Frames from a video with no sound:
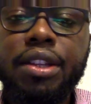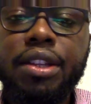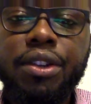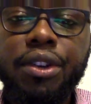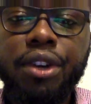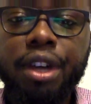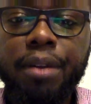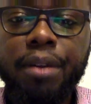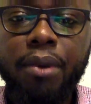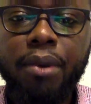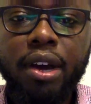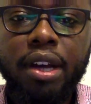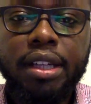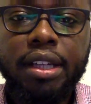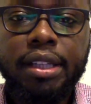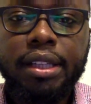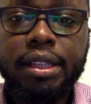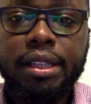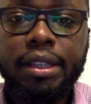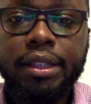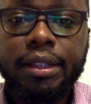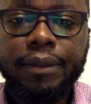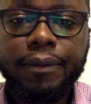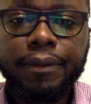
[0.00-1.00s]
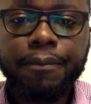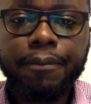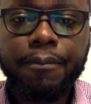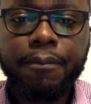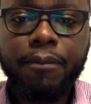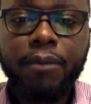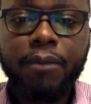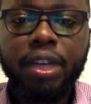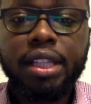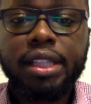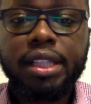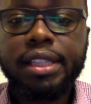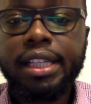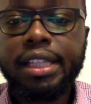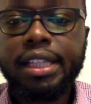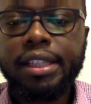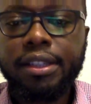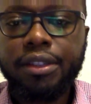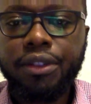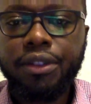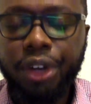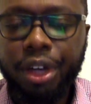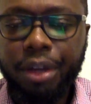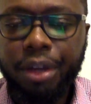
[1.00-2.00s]

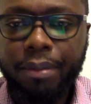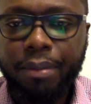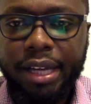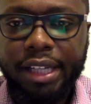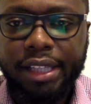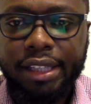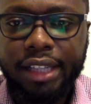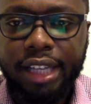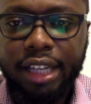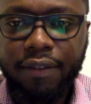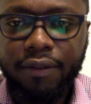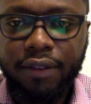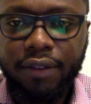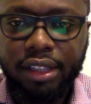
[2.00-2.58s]
3.63%